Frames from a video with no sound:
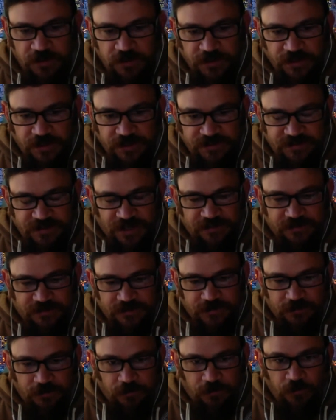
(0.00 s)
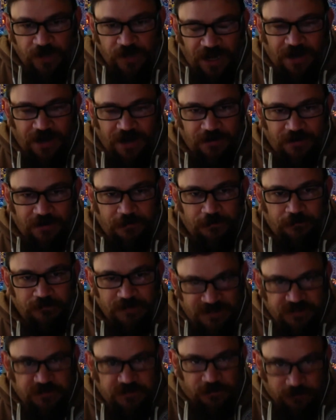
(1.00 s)
is that we are
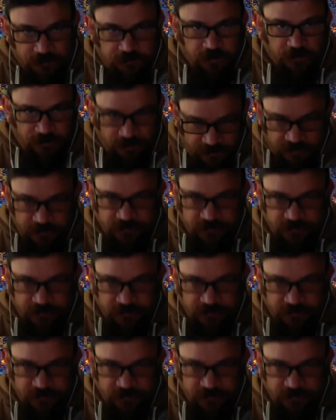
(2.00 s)
misconducting